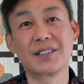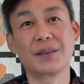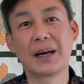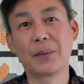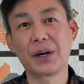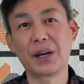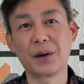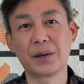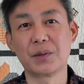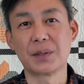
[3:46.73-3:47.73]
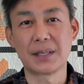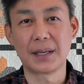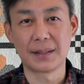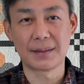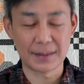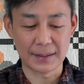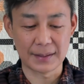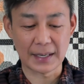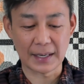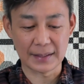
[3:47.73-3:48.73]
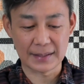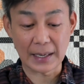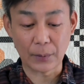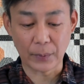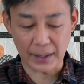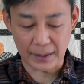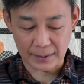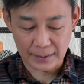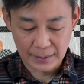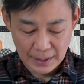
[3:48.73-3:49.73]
so now we're going to go into a segue here.